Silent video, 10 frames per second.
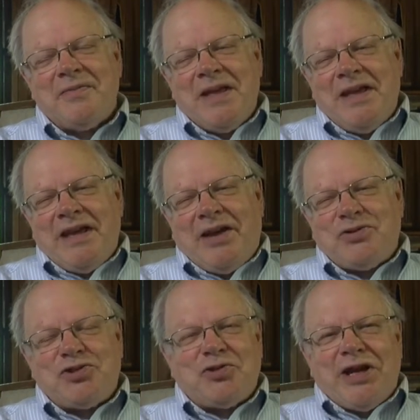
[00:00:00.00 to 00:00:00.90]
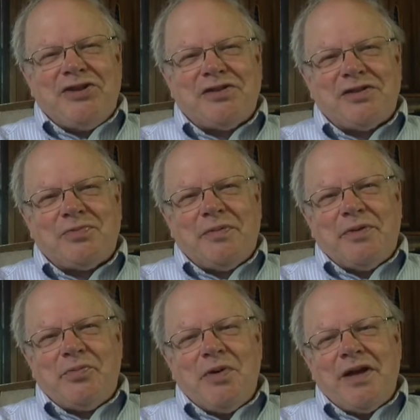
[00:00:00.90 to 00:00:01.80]
how strange this
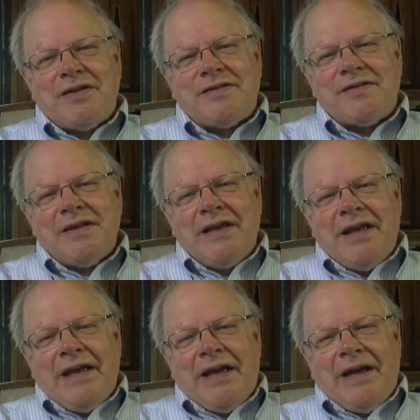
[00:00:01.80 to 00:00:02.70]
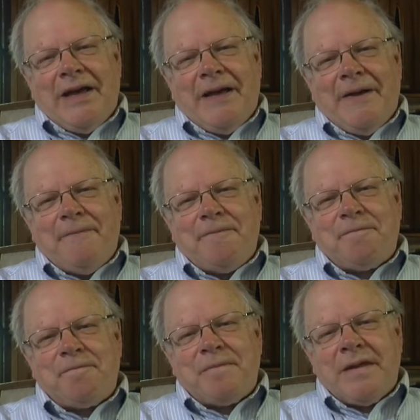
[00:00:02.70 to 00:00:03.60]
woman was.
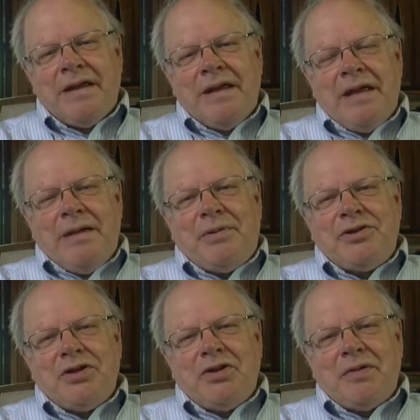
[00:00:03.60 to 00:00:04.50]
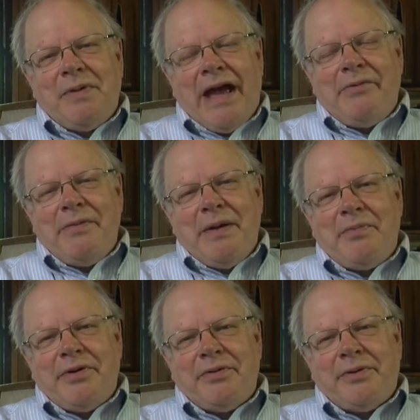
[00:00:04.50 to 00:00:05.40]
But you look back, I
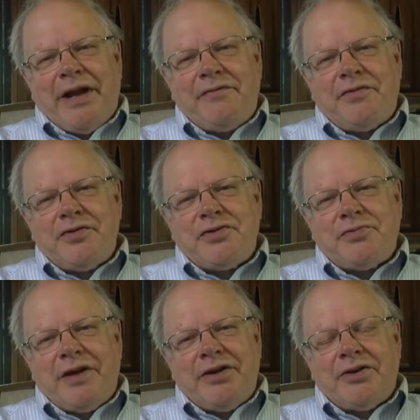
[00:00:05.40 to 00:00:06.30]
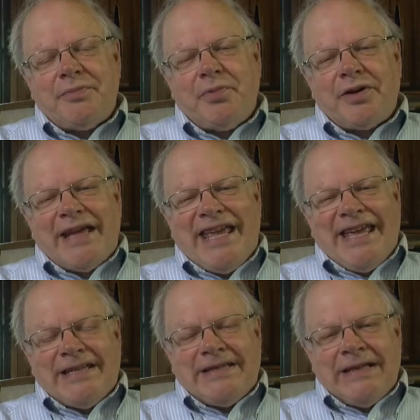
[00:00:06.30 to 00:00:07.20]
remember when I first read her book,
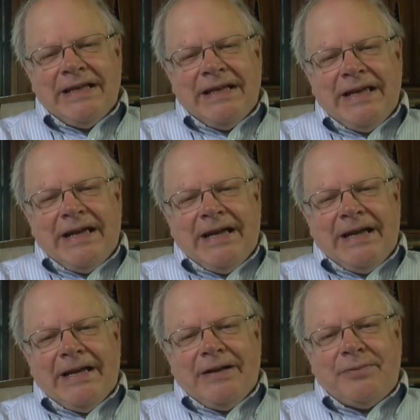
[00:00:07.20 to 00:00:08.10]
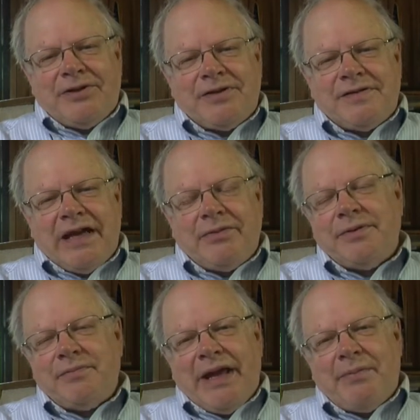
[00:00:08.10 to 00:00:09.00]
Hit, which is now
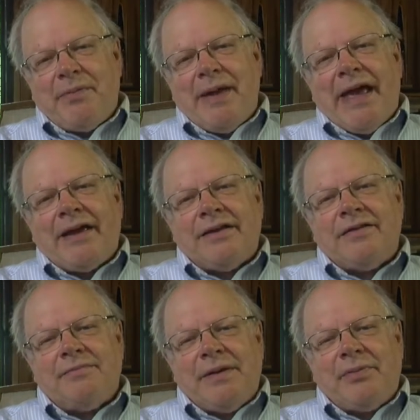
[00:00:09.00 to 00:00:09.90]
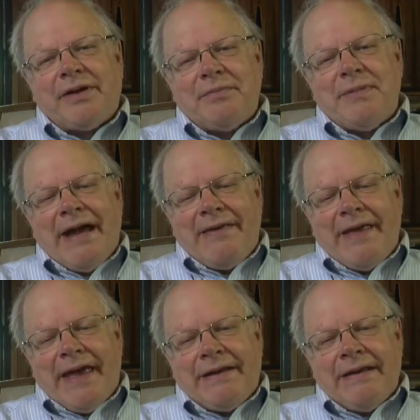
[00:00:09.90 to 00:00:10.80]
in paperback and people can buy
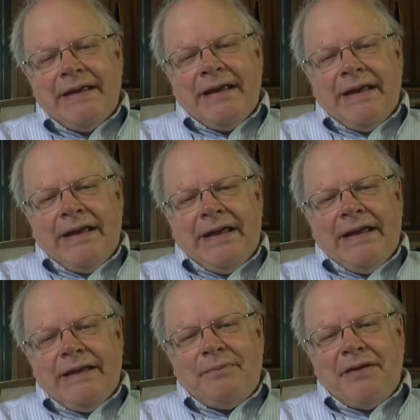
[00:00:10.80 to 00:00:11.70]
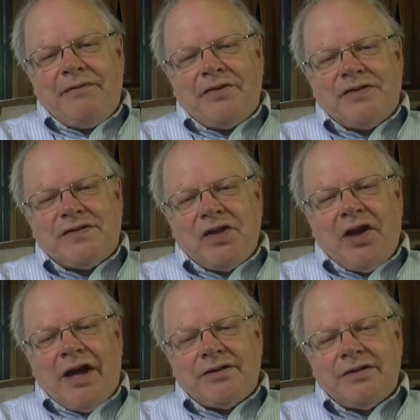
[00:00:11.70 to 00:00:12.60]
that. And my first thought